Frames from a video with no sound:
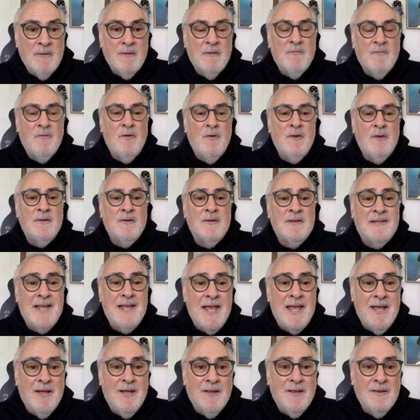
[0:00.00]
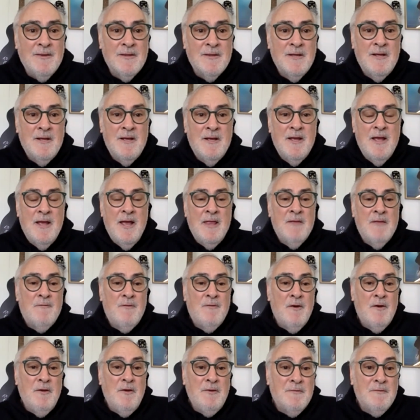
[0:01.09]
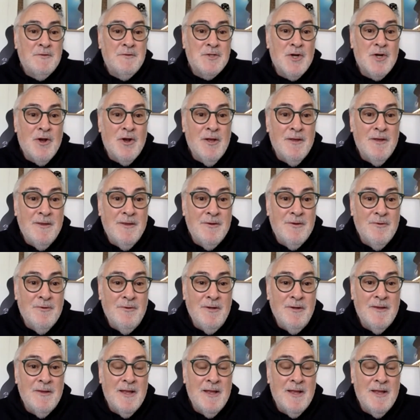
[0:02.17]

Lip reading: the voice of Zales, and the voice of Charlie the Tuna. That's